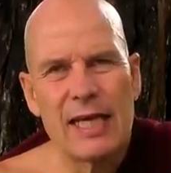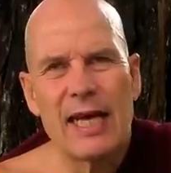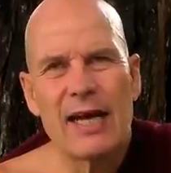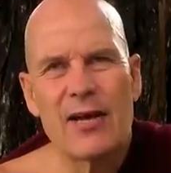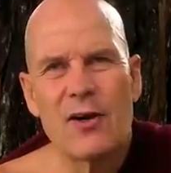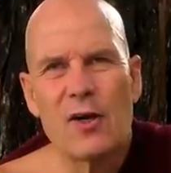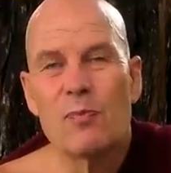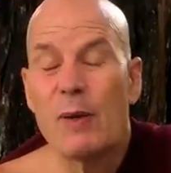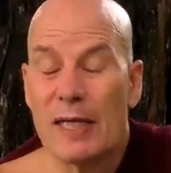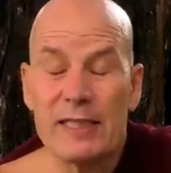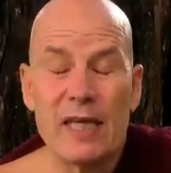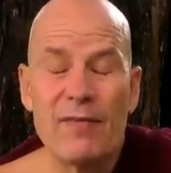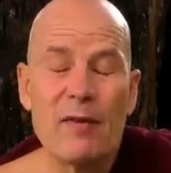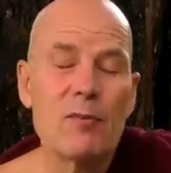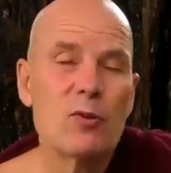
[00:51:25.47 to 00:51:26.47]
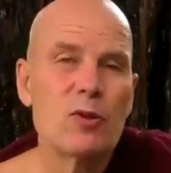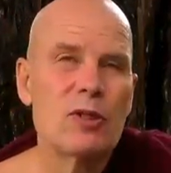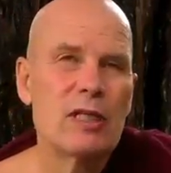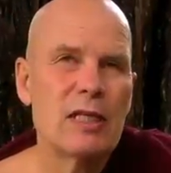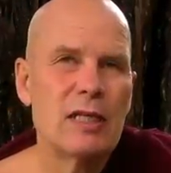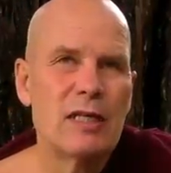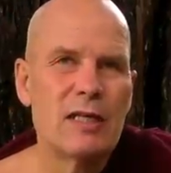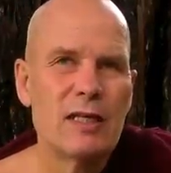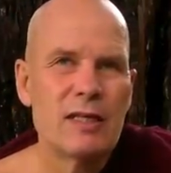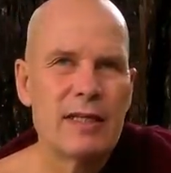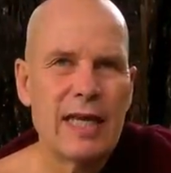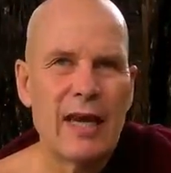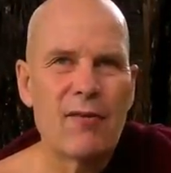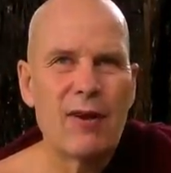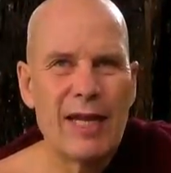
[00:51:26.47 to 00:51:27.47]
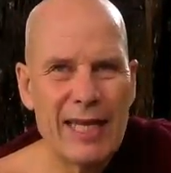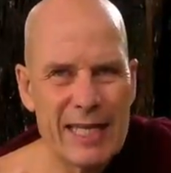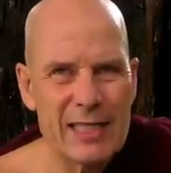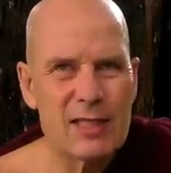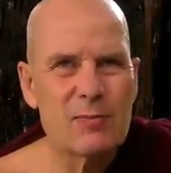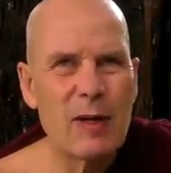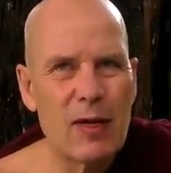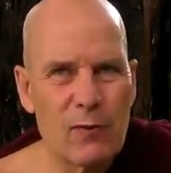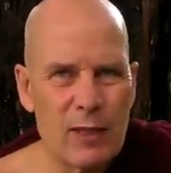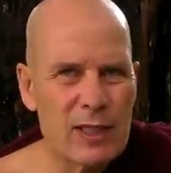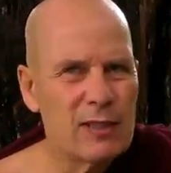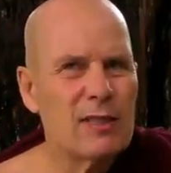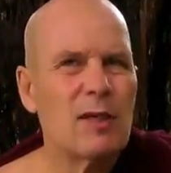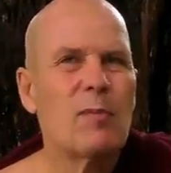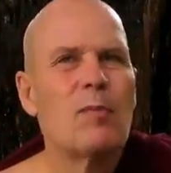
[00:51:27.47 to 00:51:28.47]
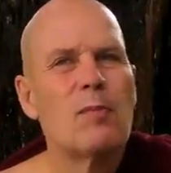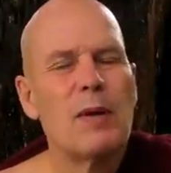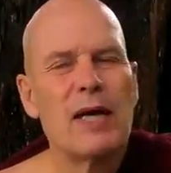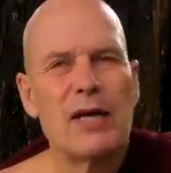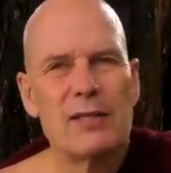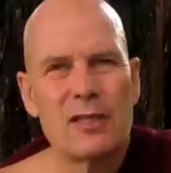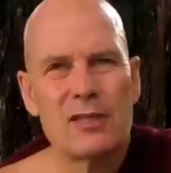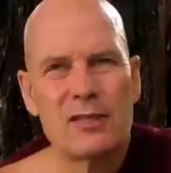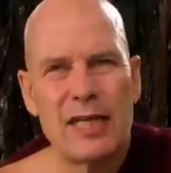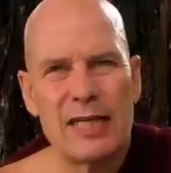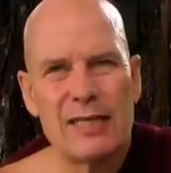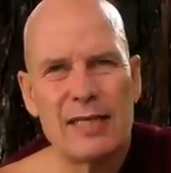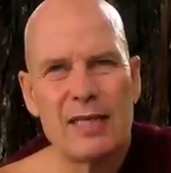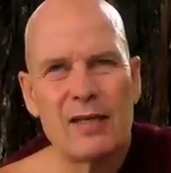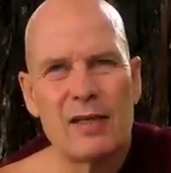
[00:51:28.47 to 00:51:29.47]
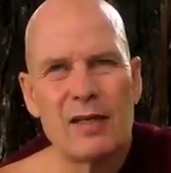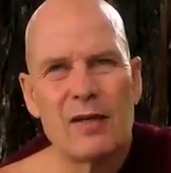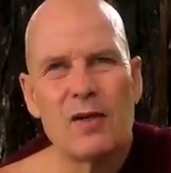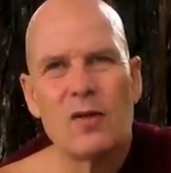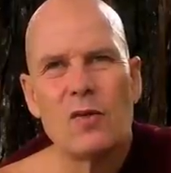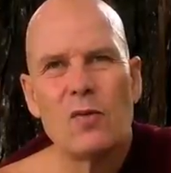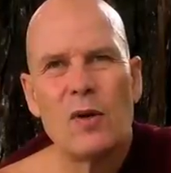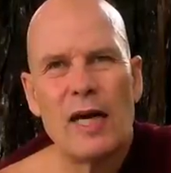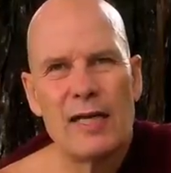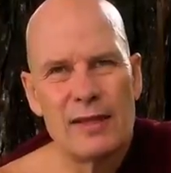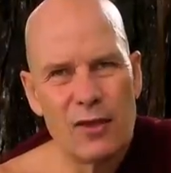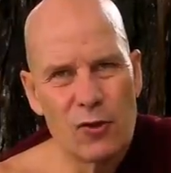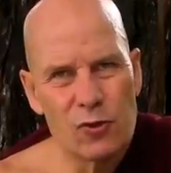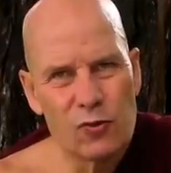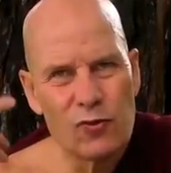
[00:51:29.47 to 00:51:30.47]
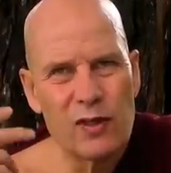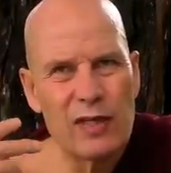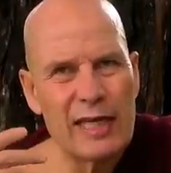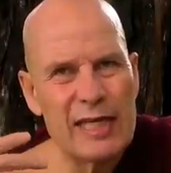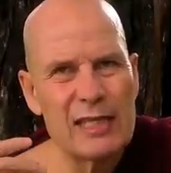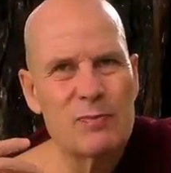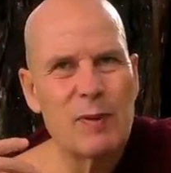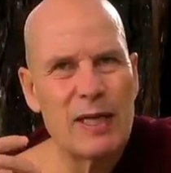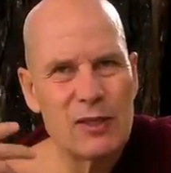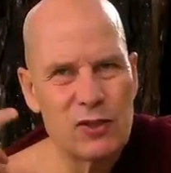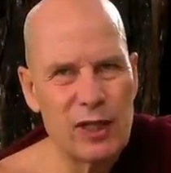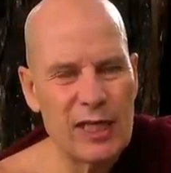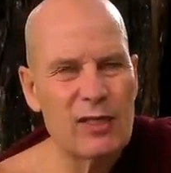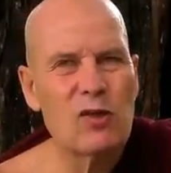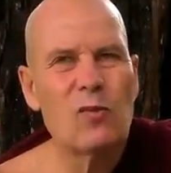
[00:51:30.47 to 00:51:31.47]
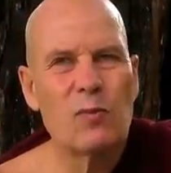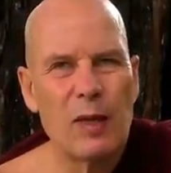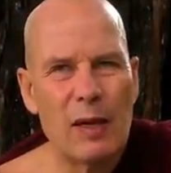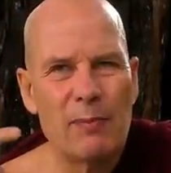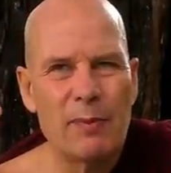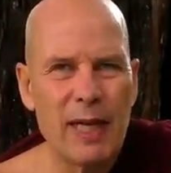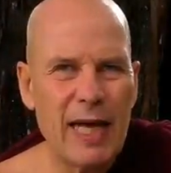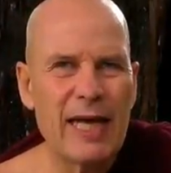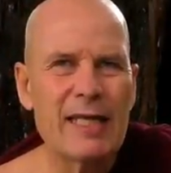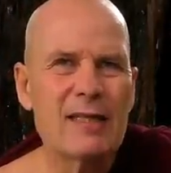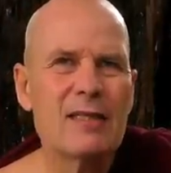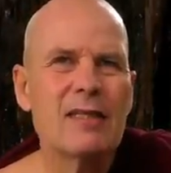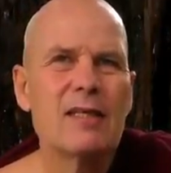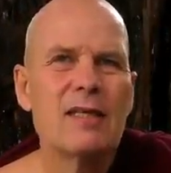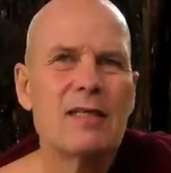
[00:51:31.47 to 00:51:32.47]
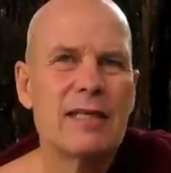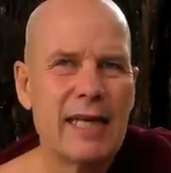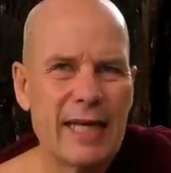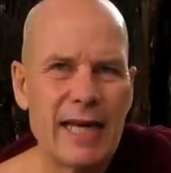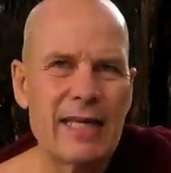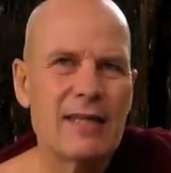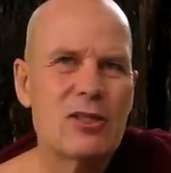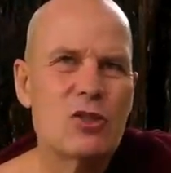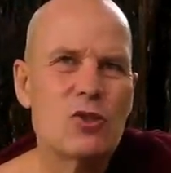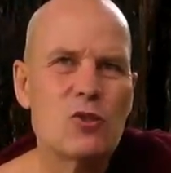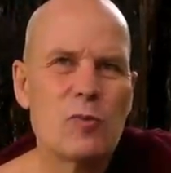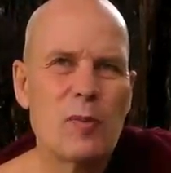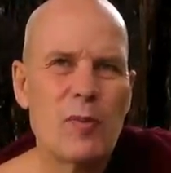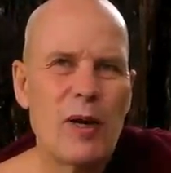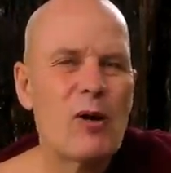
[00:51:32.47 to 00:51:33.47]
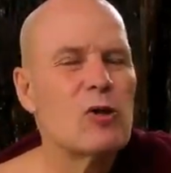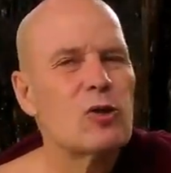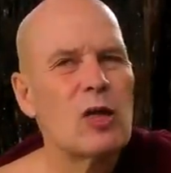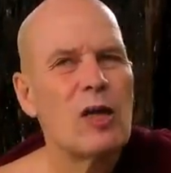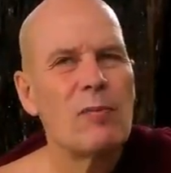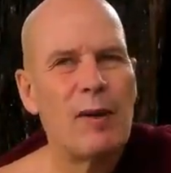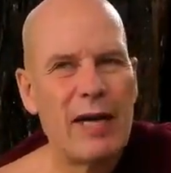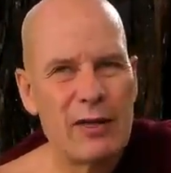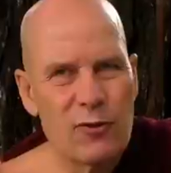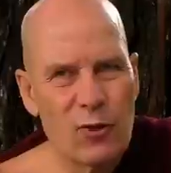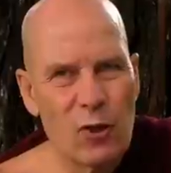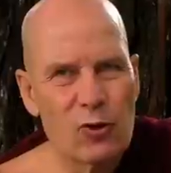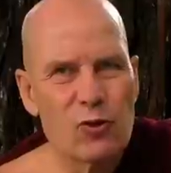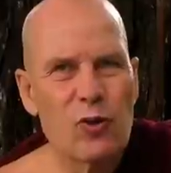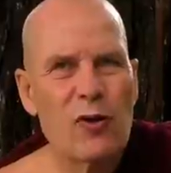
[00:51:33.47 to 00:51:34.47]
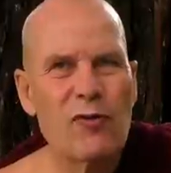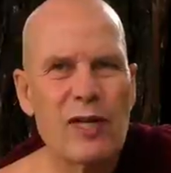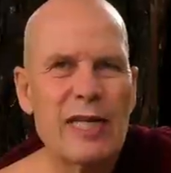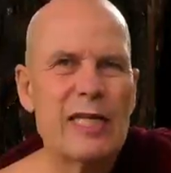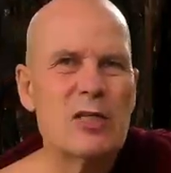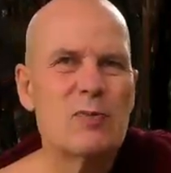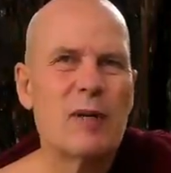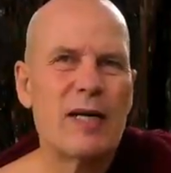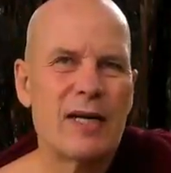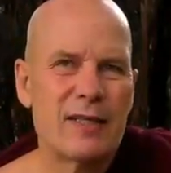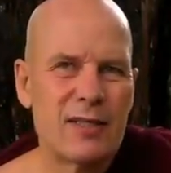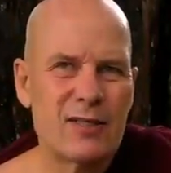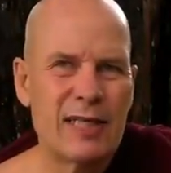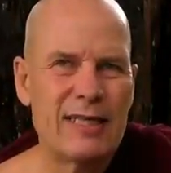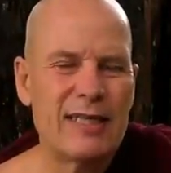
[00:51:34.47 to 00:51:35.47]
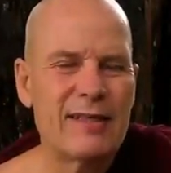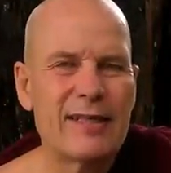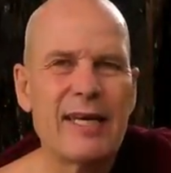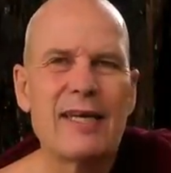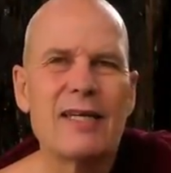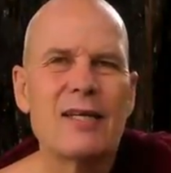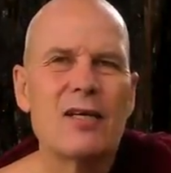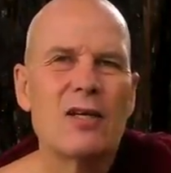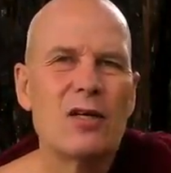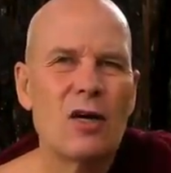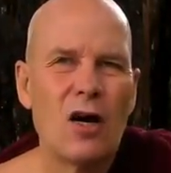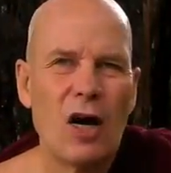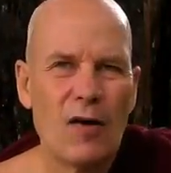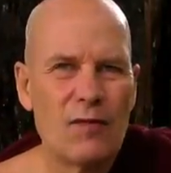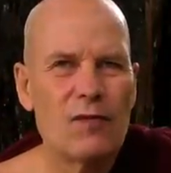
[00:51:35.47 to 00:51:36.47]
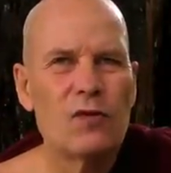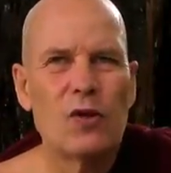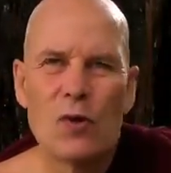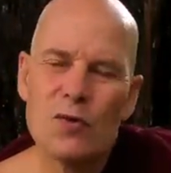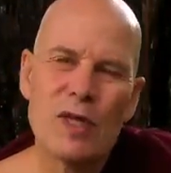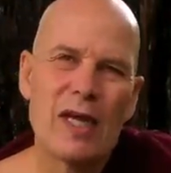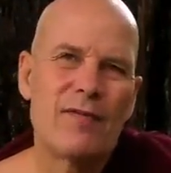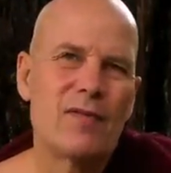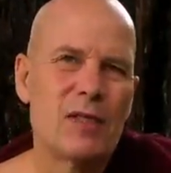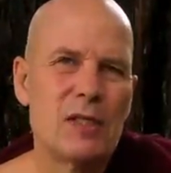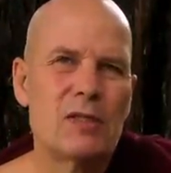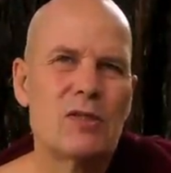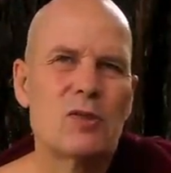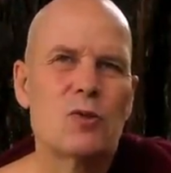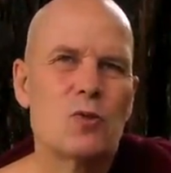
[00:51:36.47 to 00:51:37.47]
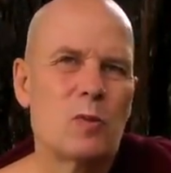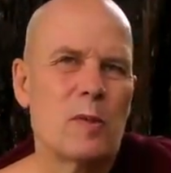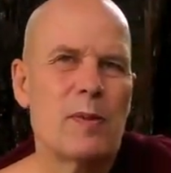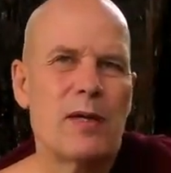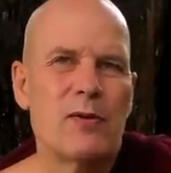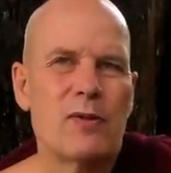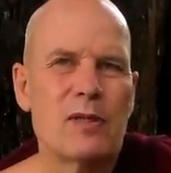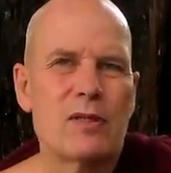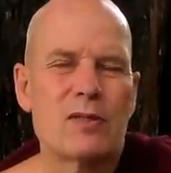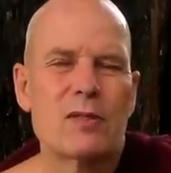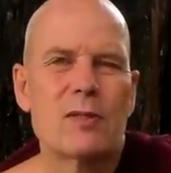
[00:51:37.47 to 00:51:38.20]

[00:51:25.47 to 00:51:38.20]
are called Panya Vimutti. They are released by wisdom, by understanding. While those released by Ceto, by mind, they can these superpowers. By those who are released by understanding, they often don't have these superpowers.